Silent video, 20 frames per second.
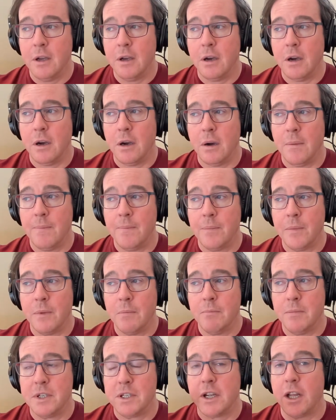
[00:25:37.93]
Um,
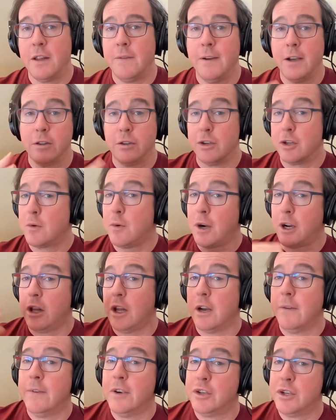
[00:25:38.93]
beside the fact there's quite a
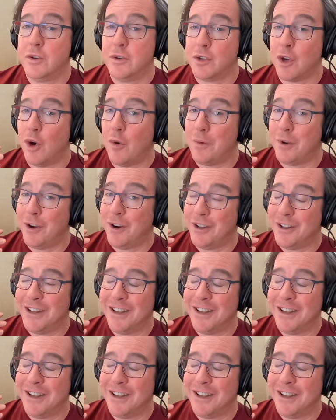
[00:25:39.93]
lot of issues open on